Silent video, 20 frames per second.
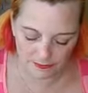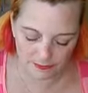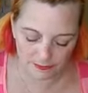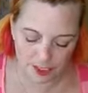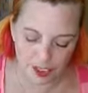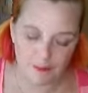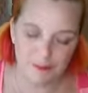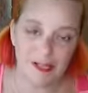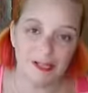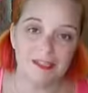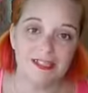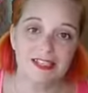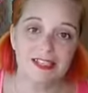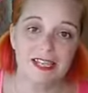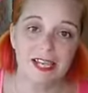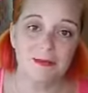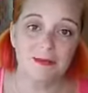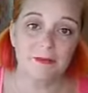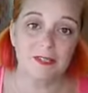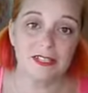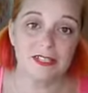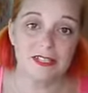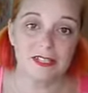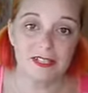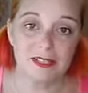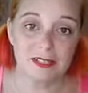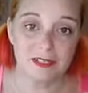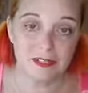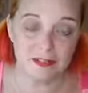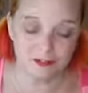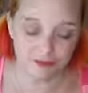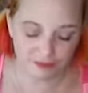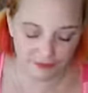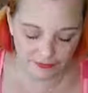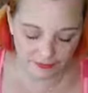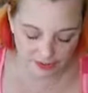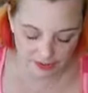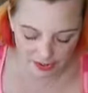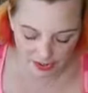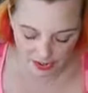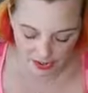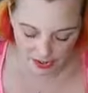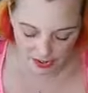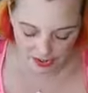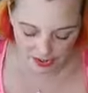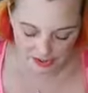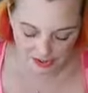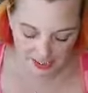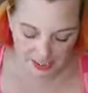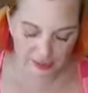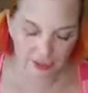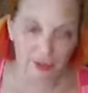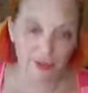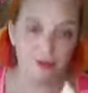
about the same distance. And now your